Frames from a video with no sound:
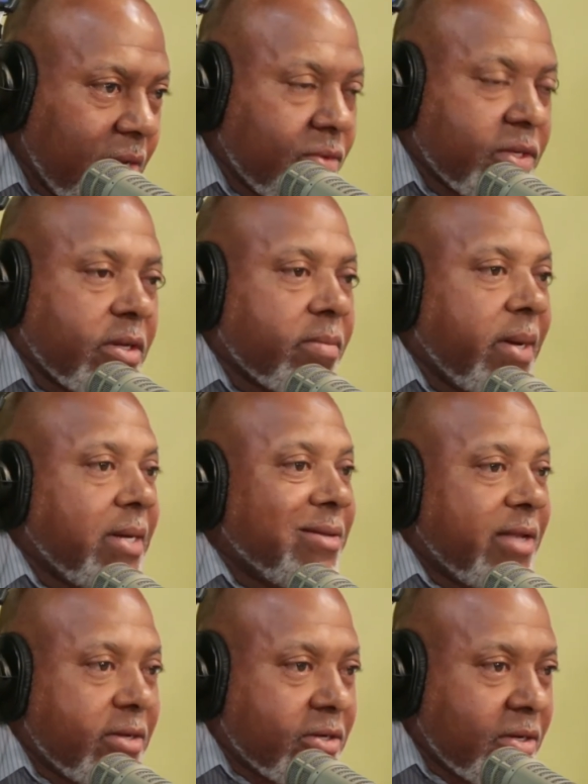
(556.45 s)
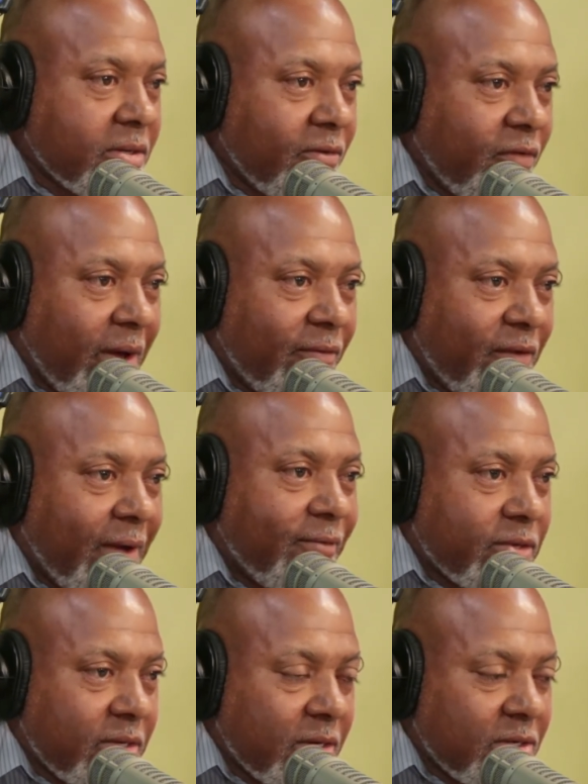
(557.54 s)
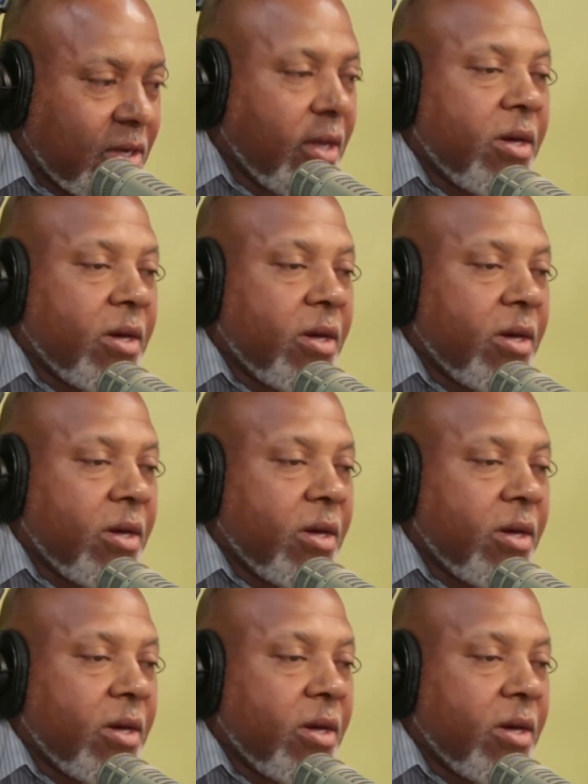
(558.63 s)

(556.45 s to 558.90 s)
It was not my intention to fire 5 or 6.